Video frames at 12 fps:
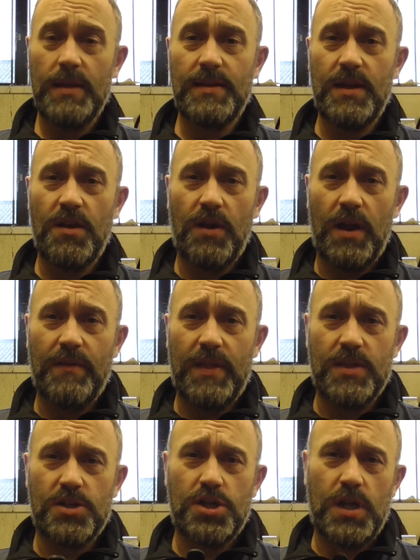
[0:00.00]
It didn't arrive
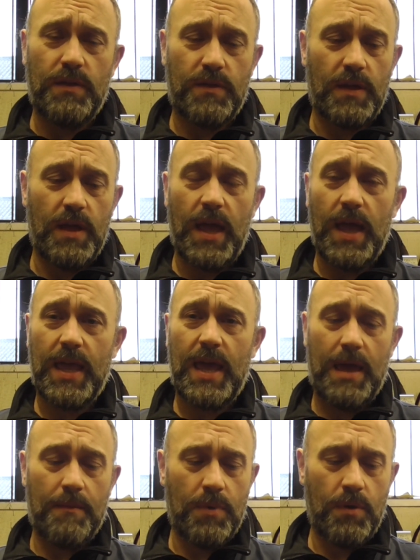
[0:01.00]
in the sheath. It
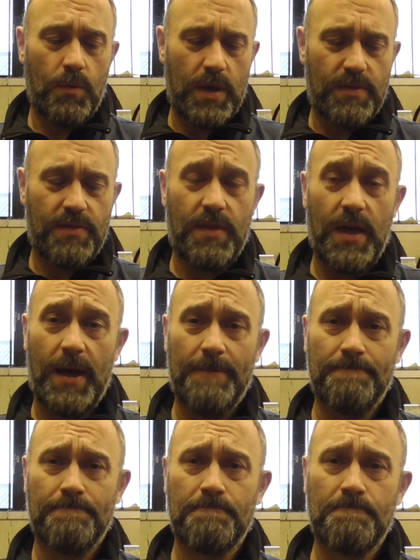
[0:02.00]
came with
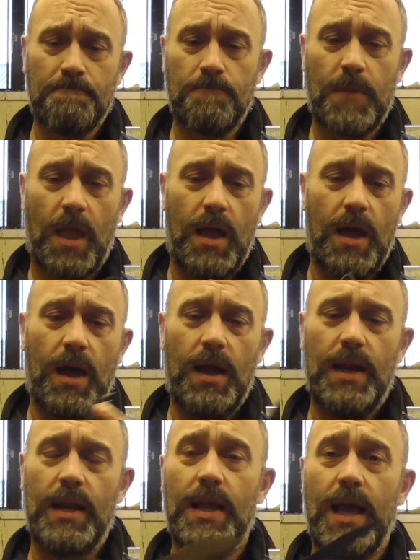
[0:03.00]
a
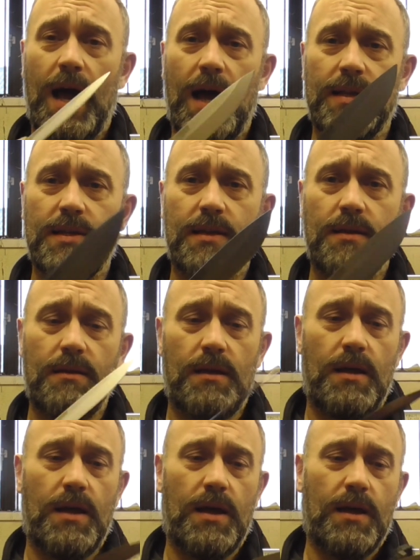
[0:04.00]
little guard,
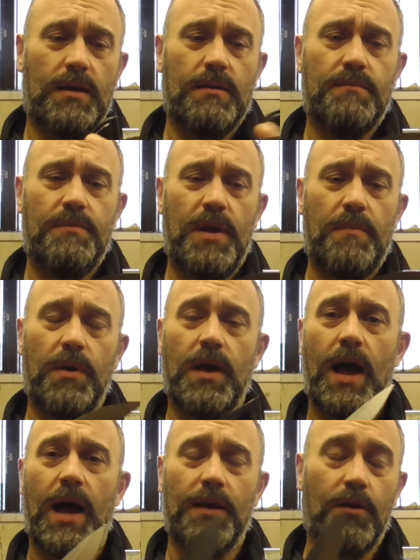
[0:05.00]
a paper
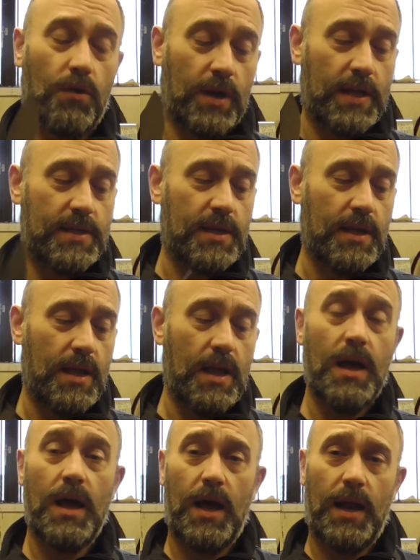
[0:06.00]
guard on it.
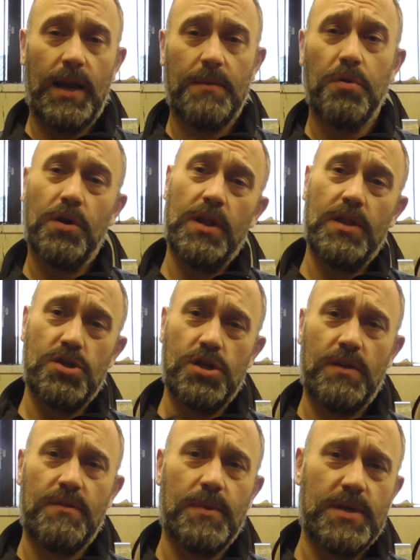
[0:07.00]
And I had to put it in the
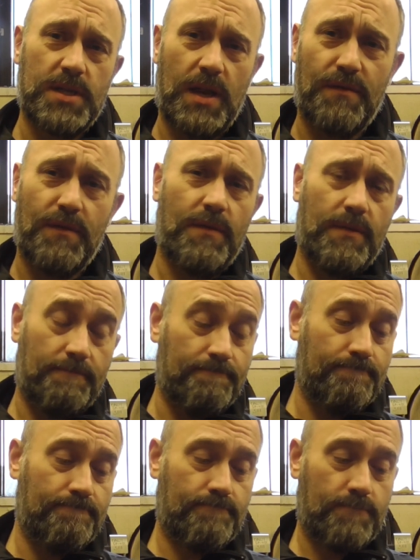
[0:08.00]
sheath myself.
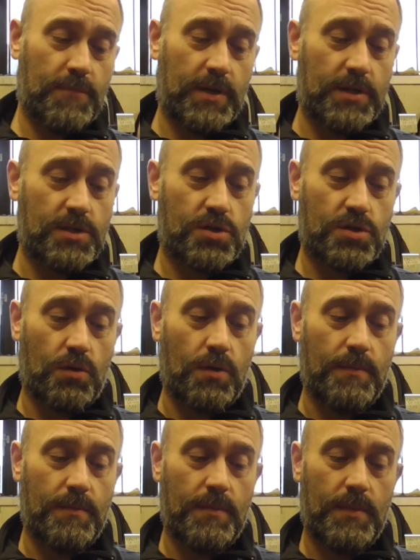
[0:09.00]
Right,
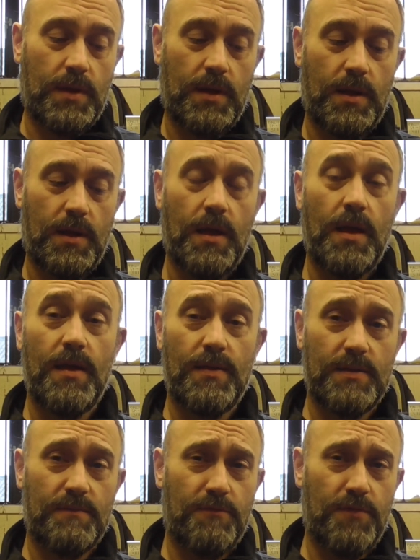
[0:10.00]
so
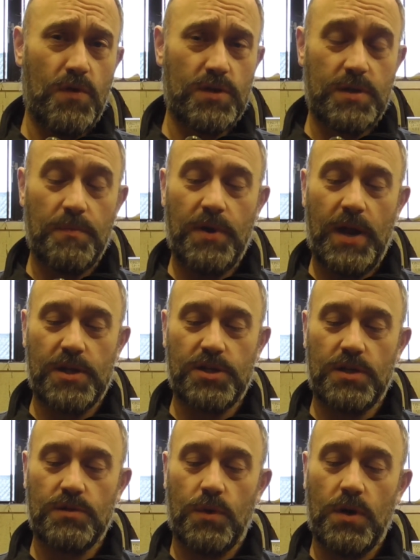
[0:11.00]
first
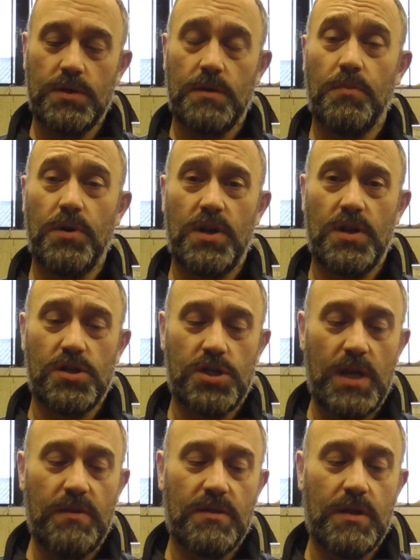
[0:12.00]
impressions was put it in the
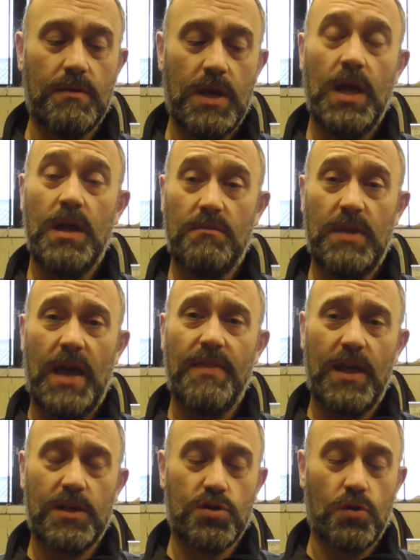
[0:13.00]
sheath. Yeah,
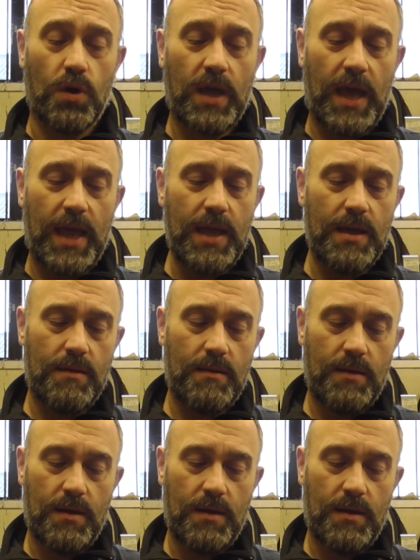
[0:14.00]
that's okay.